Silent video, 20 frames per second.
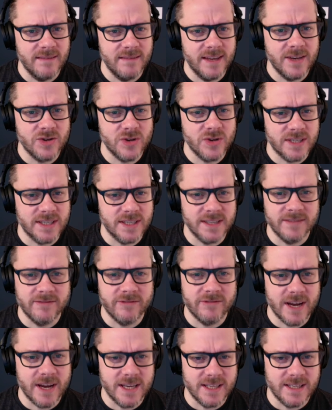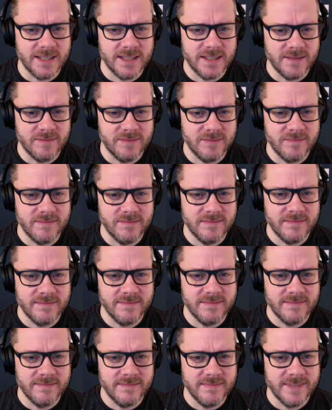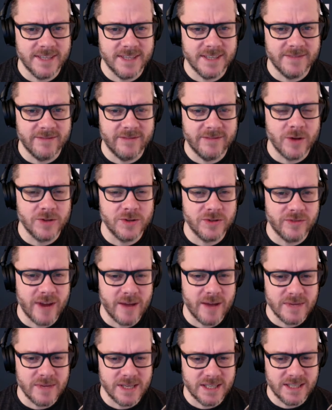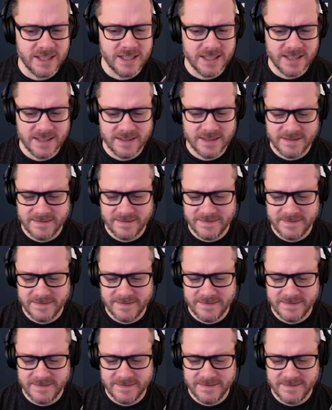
Interesting phrases that float around business.